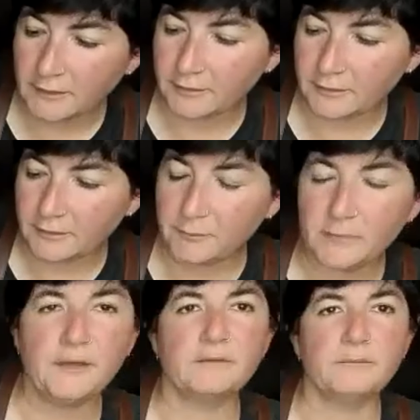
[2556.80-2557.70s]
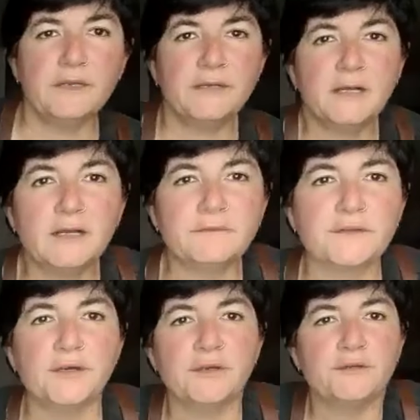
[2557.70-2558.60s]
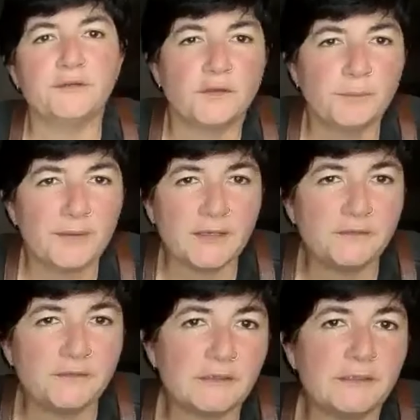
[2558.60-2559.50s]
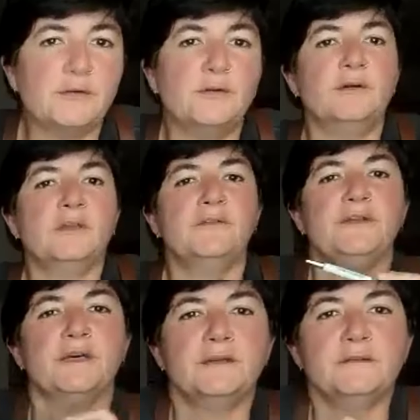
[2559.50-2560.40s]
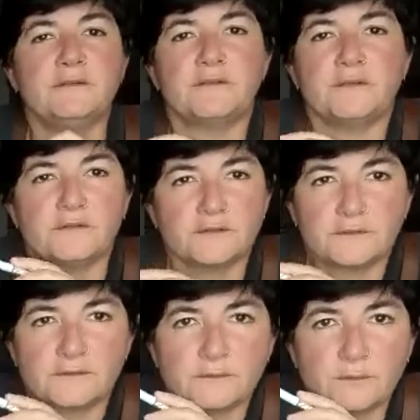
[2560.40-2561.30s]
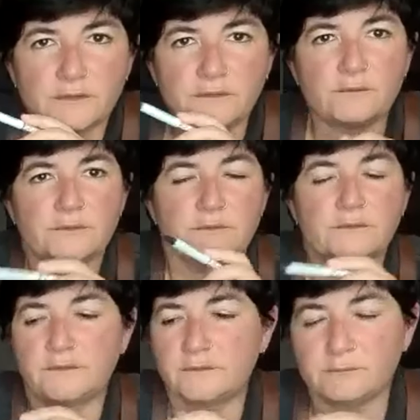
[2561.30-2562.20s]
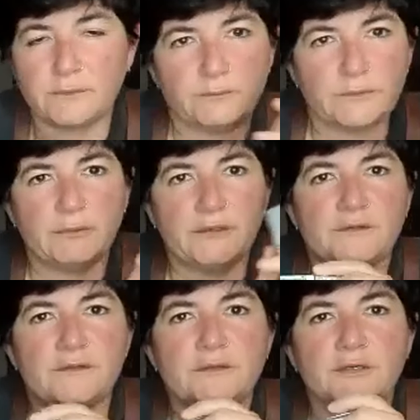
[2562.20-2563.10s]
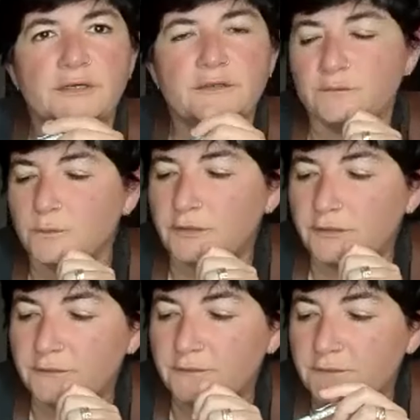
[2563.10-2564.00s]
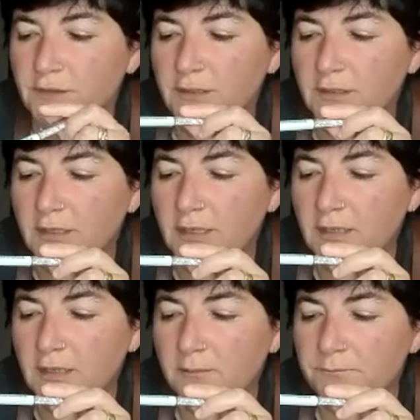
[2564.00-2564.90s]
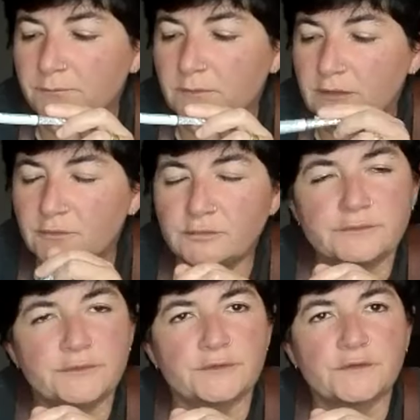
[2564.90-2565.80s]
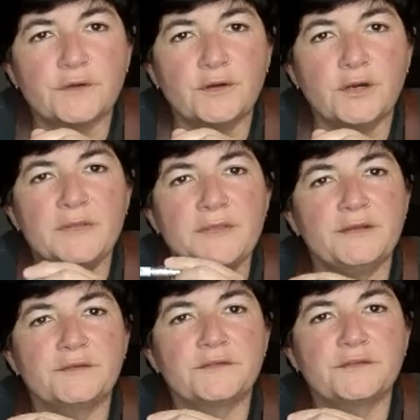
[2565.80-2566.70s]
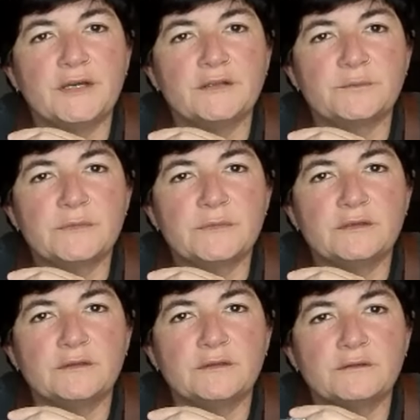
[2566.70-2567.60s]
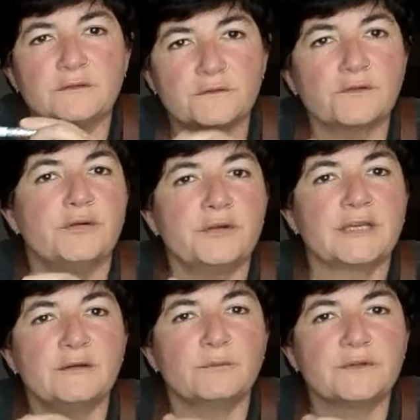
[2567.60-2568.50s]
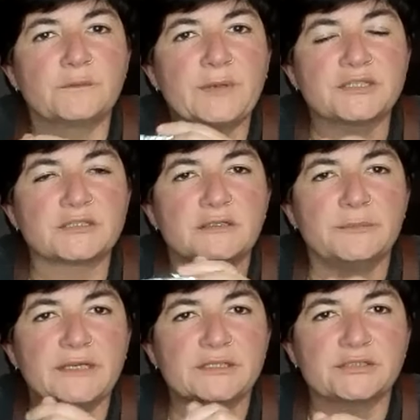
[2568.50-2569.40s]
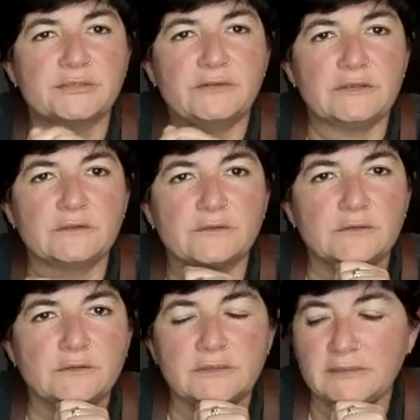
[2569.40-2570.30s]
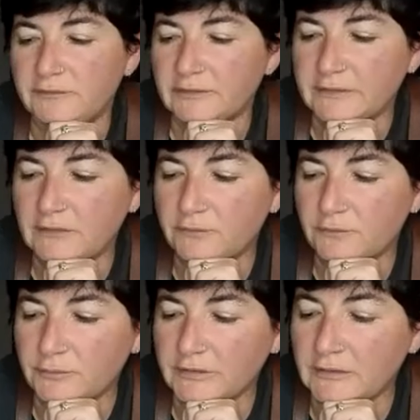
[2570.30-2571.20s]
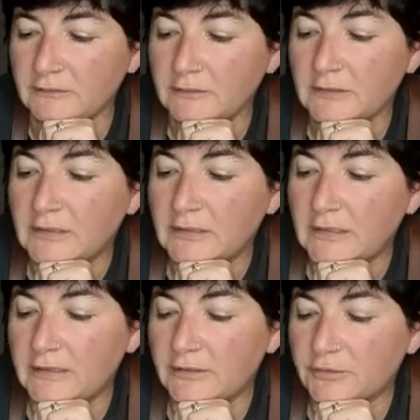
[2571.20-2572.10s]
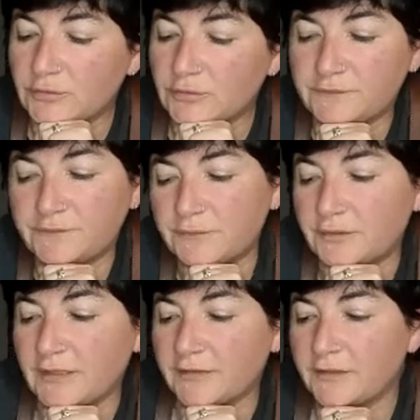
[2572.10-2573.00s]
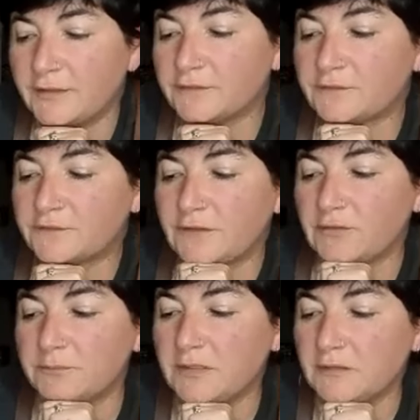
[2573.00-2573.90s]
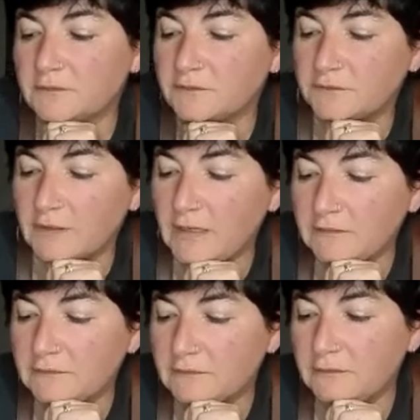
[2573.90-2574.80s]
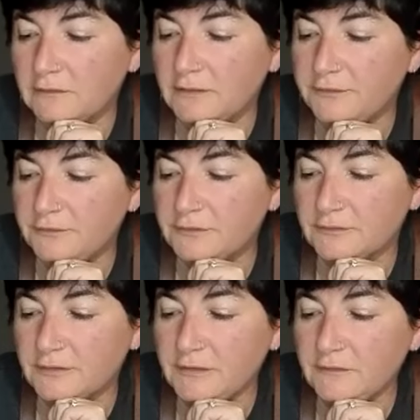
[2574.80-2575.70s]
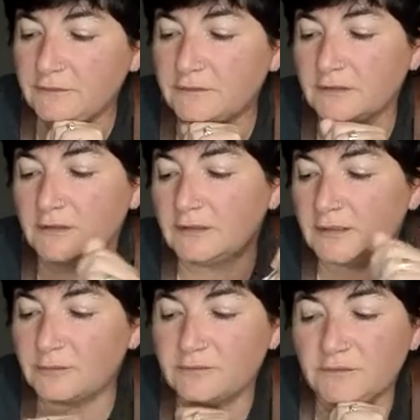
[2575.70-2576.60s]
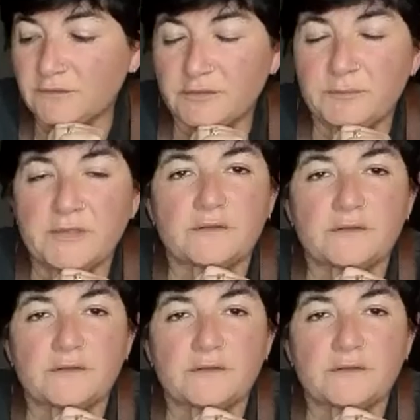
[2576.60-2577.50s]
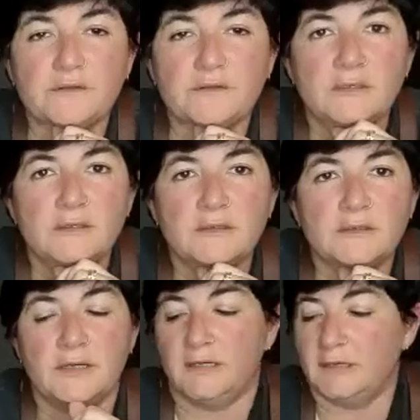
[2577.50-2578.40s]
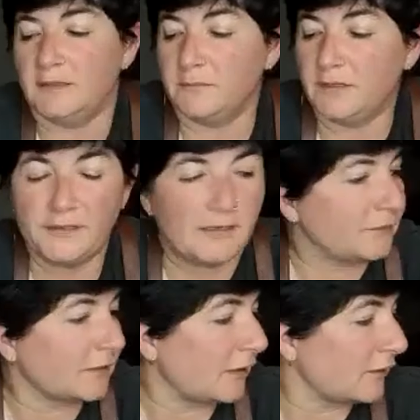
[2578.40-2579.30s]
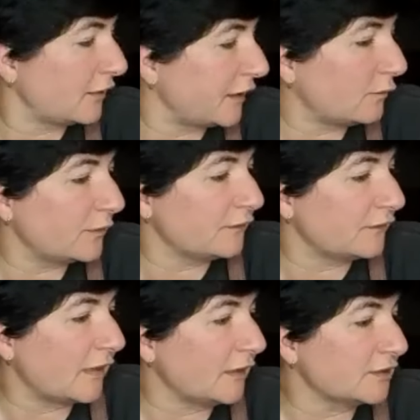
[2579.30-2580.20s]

A minute and a half to go. So basically all I've done since this was we went to you guys was it cooked for its time, and then it just asked me to stir it again with a spatula to make sure everything's all evenly through again. And it cooked for another 7 minutes at the 100 degrees, and we've just got a minute to go. And then after that, I think we're just adding the